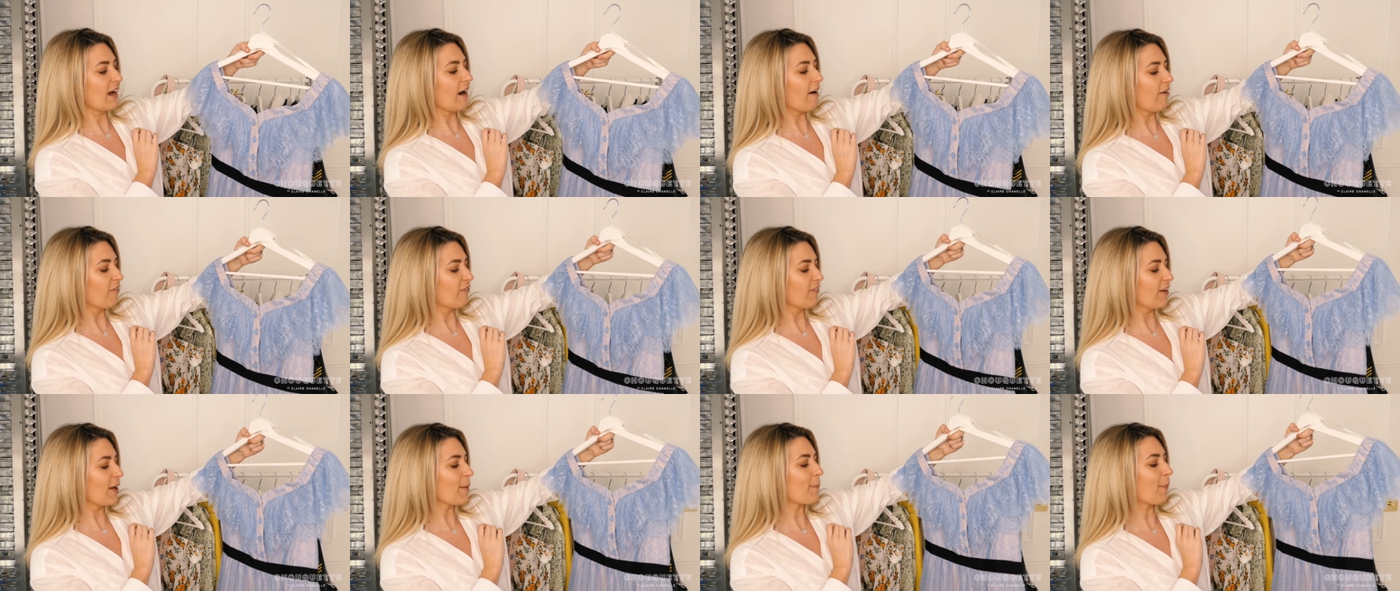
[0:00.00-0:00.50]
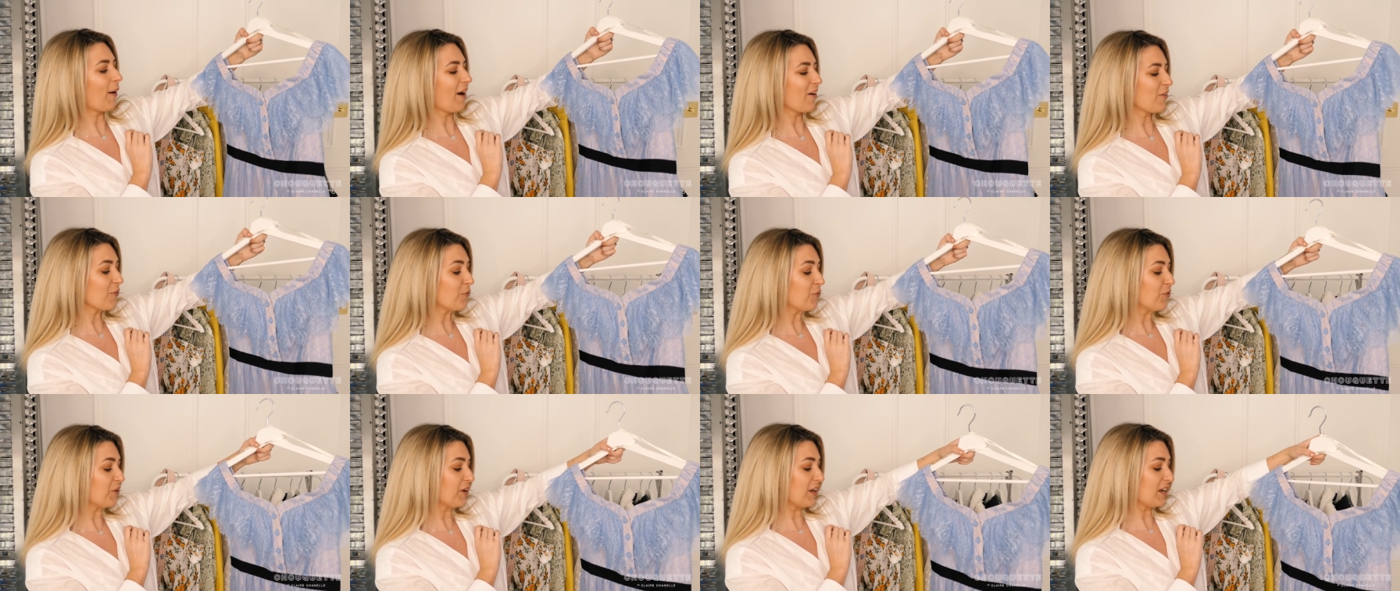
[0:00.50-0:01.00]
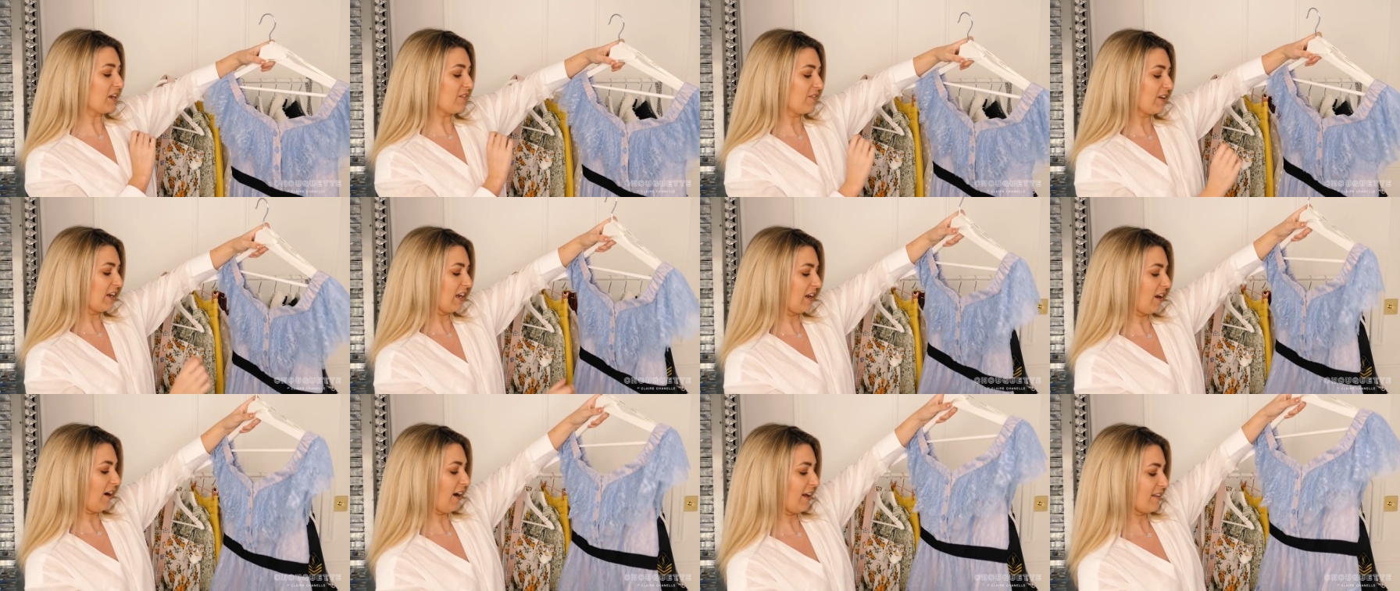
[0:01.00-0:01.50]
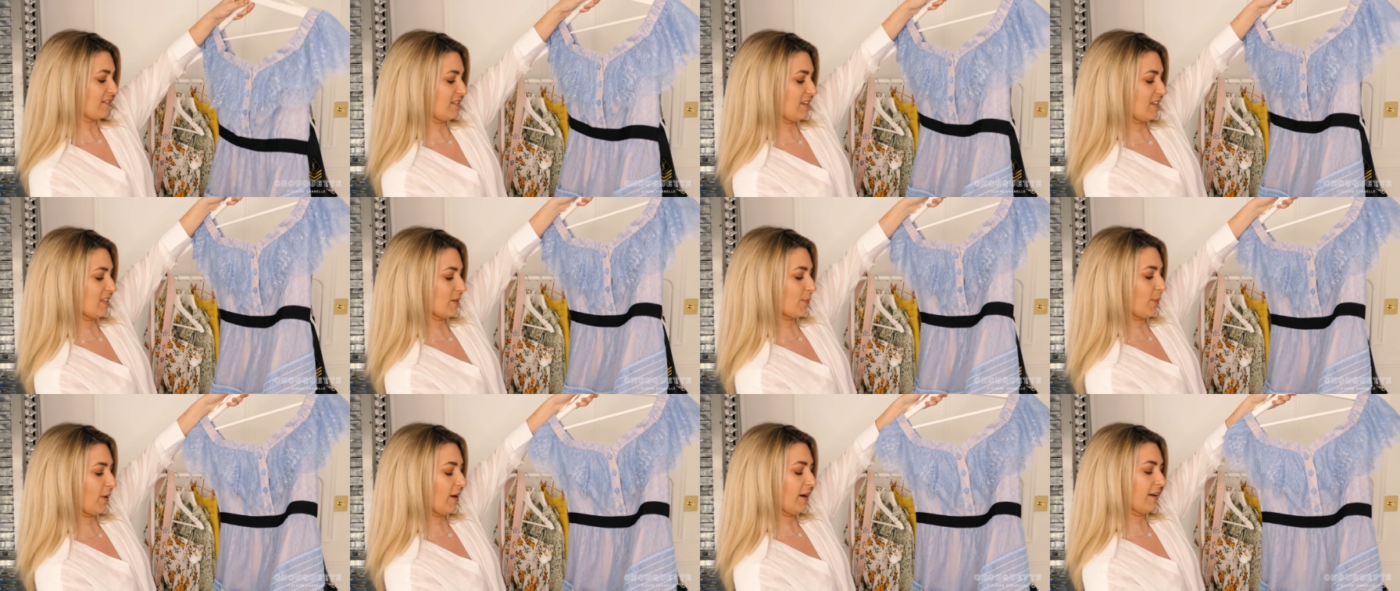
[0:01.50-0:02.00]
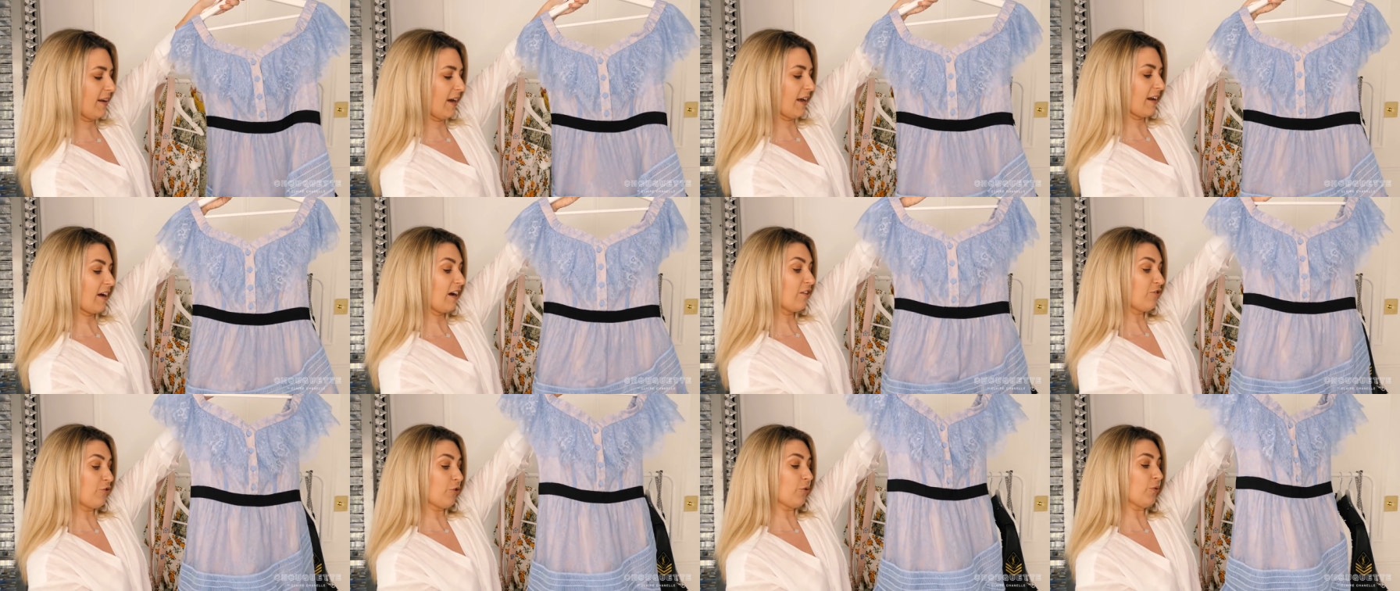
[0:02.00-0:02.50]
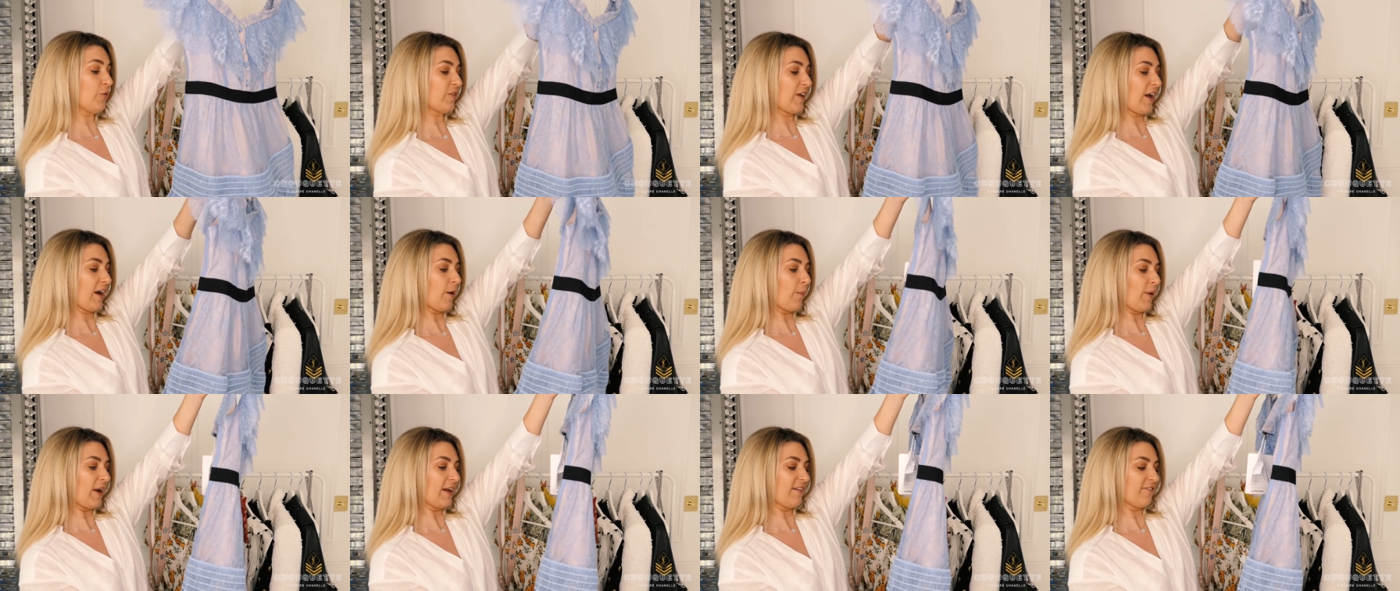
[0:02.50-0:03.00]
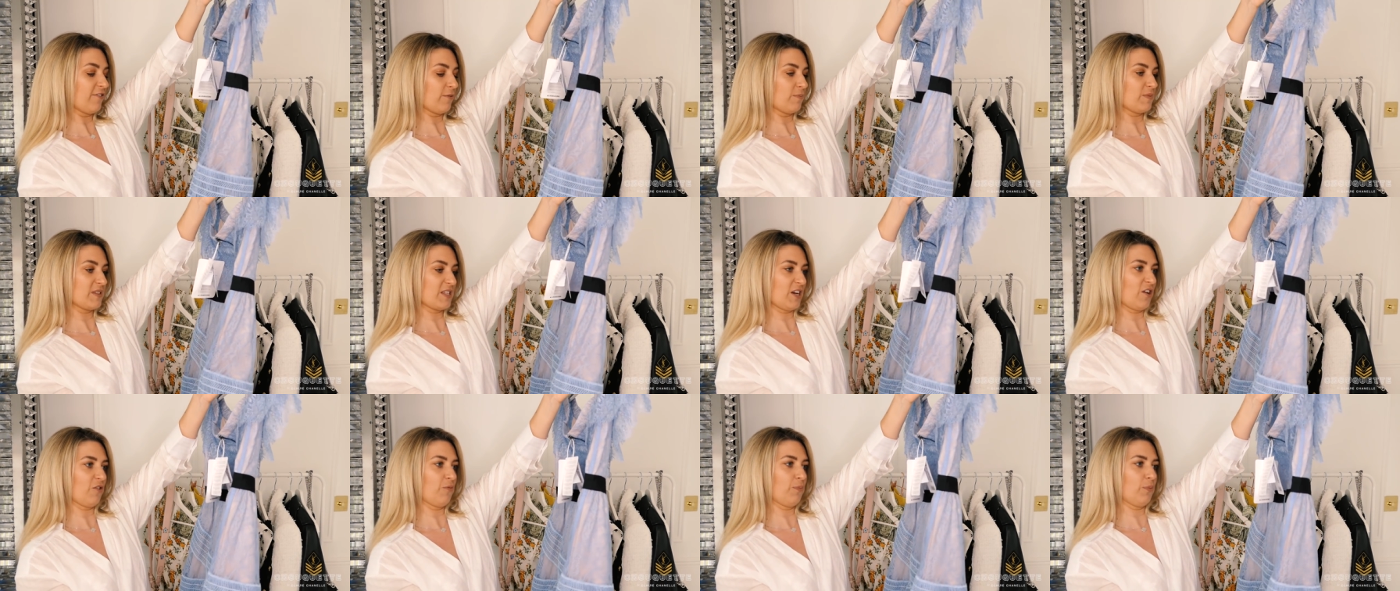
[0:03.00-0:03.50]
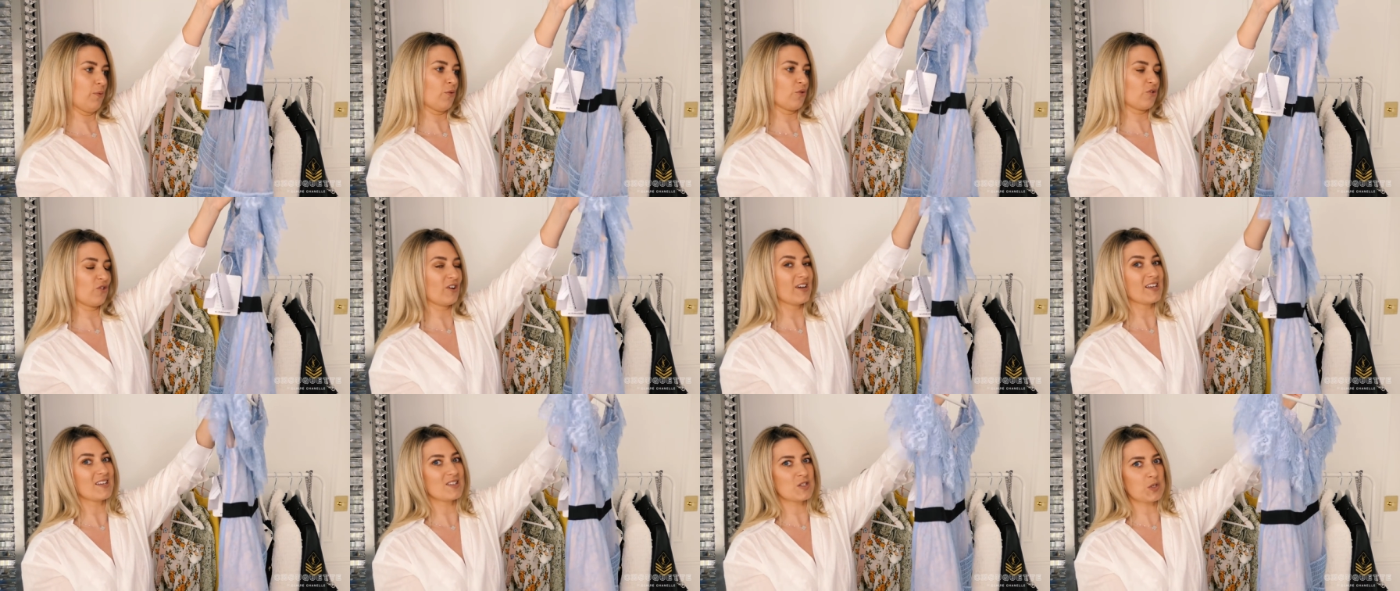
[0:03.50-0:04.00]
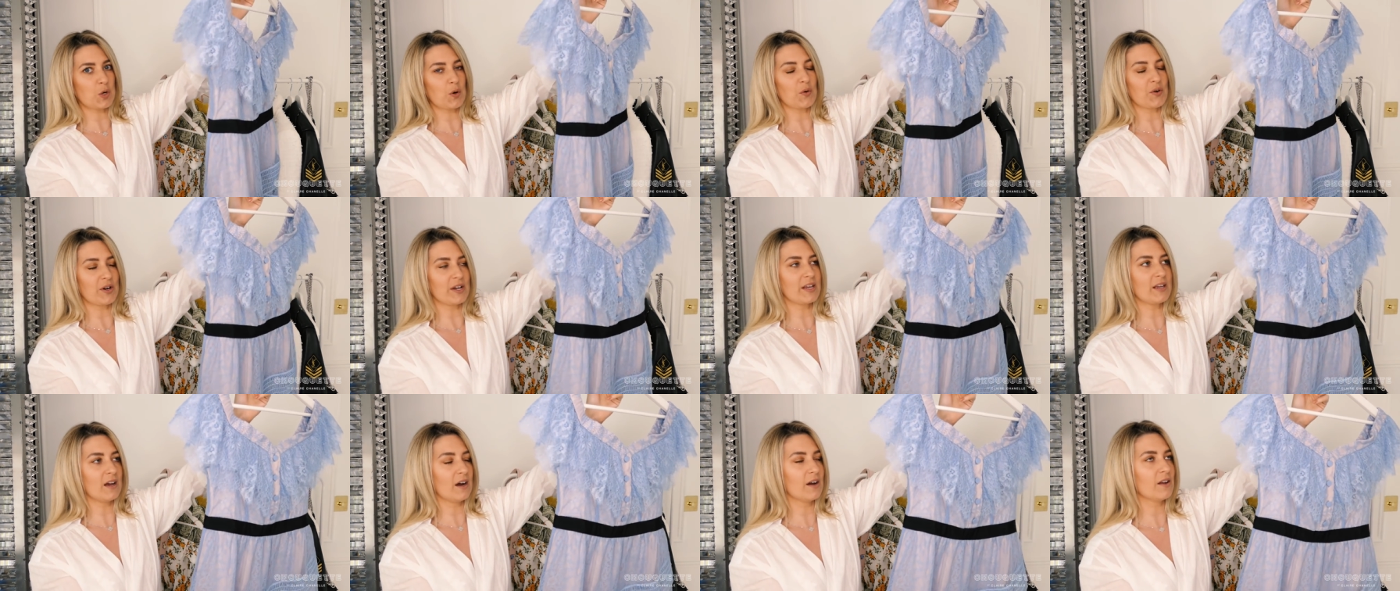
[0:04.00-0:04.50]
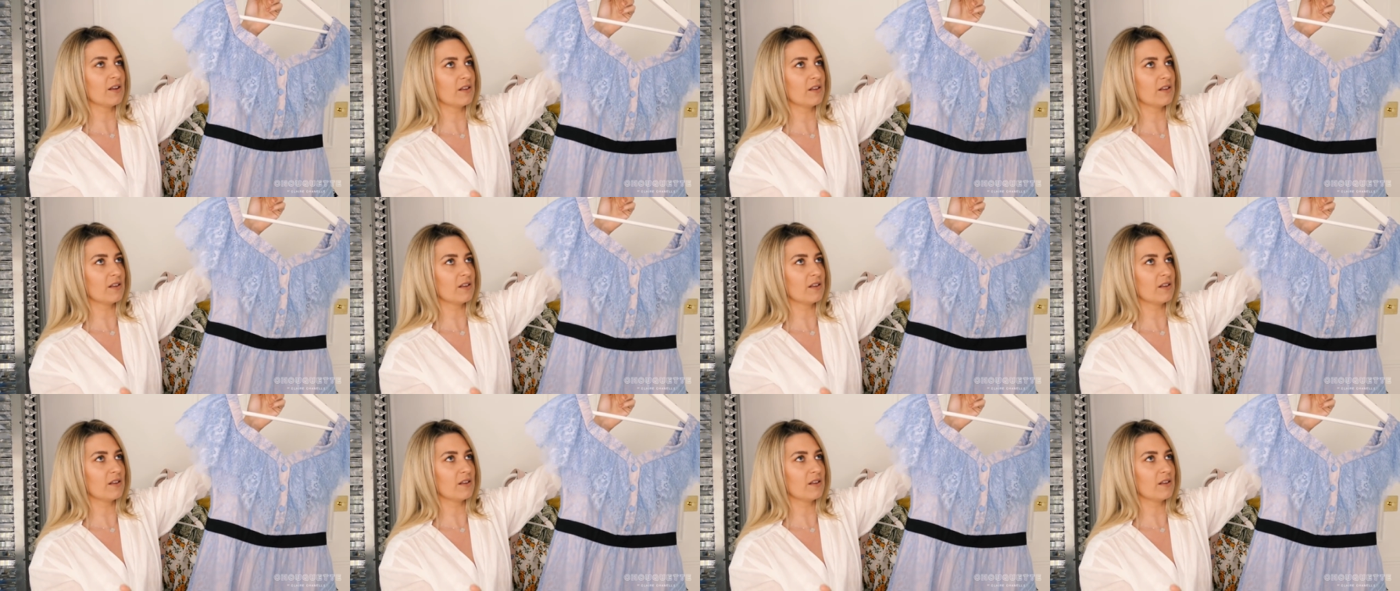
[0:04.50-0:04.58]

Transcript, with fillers: outfit but I really really liked this one and I do stay away from self-portrait sorry